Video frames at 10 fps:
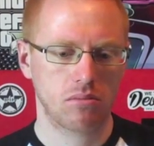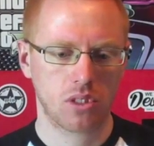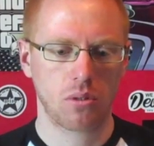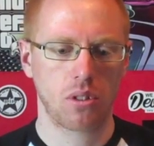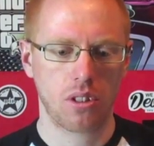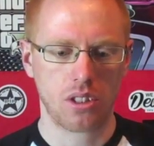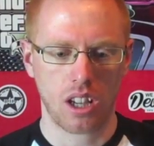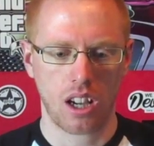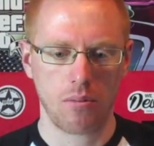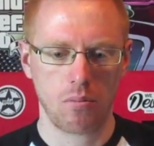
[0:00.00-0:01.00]
to another
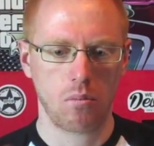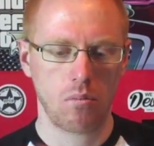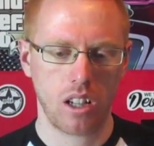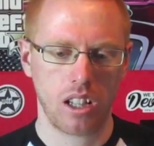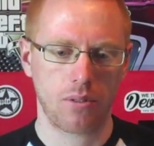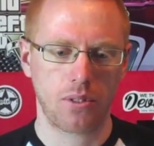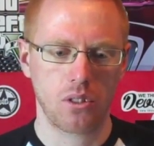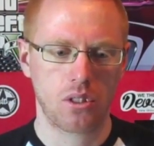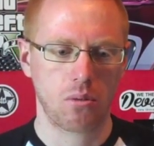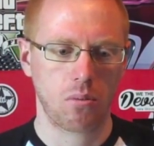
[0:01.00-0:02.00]
time in the
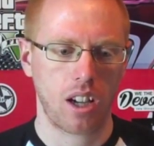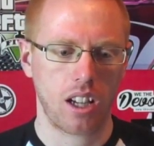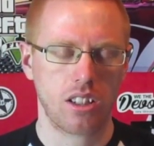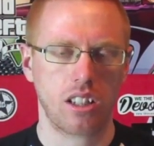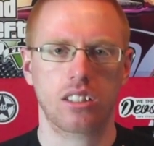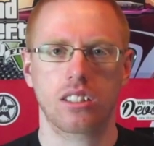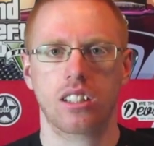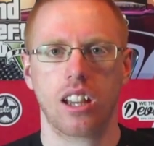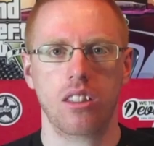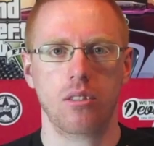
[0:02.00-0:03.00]
future where Jason
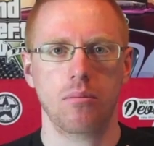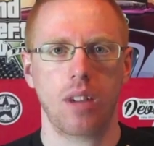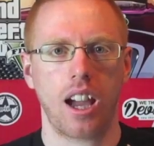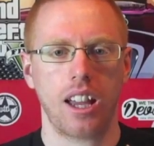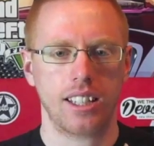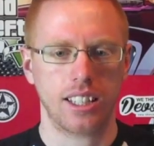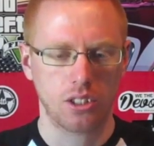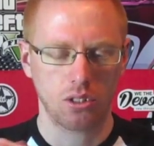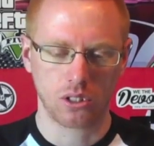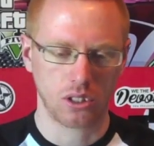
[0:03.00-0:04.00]
Statham and his
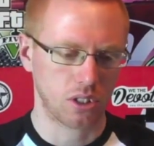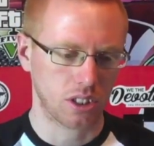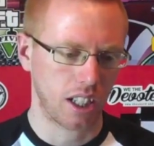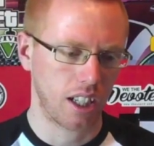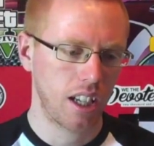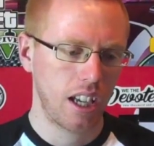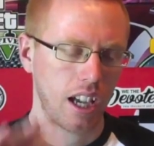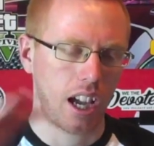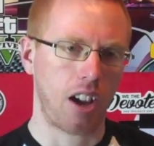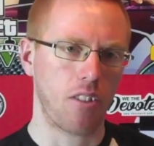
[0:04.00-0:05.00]
young daughter
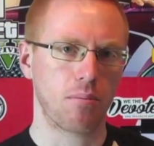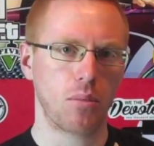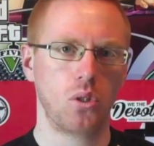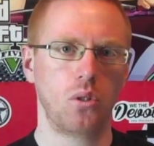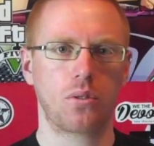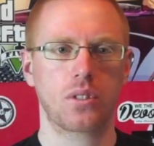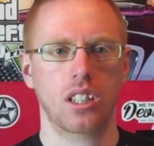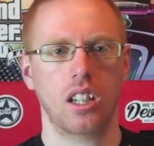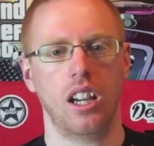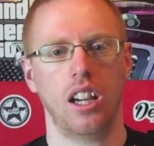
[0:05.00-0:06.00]
have moved
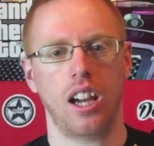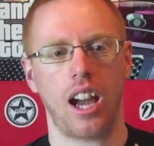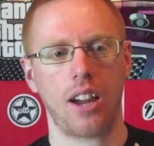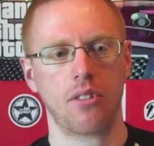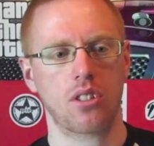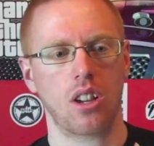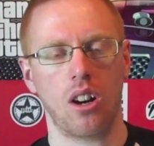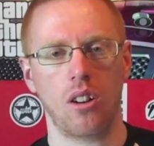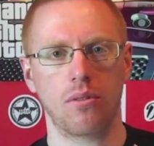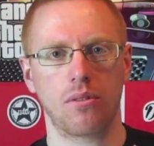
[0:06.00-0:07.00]
out
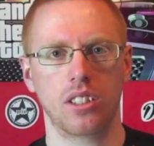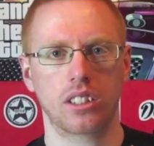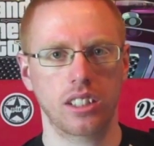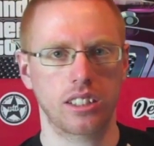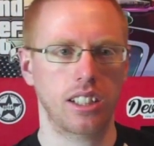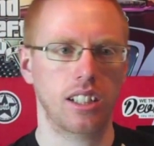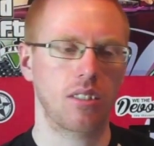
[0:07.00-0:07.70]
of the city.